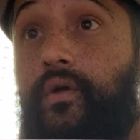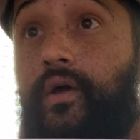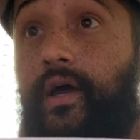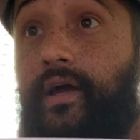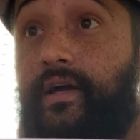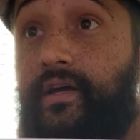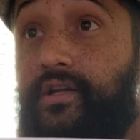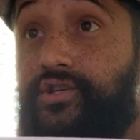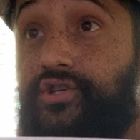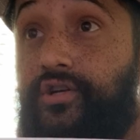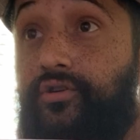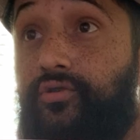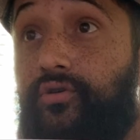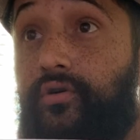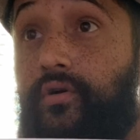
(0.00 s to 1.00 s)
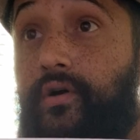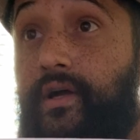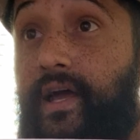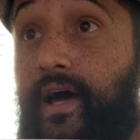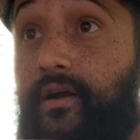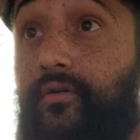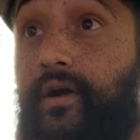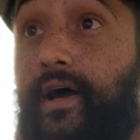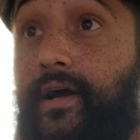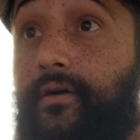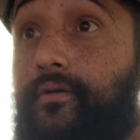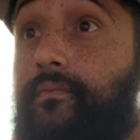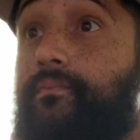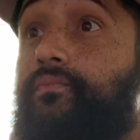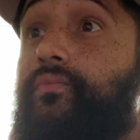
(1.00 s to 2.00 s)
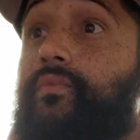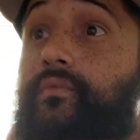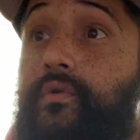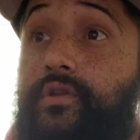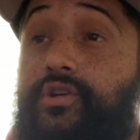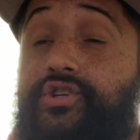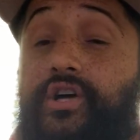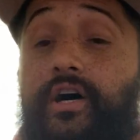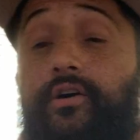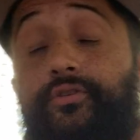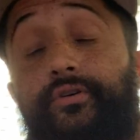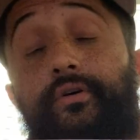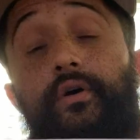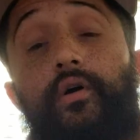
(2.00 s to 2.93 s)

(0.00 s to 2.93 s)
and congenital cataract in the child.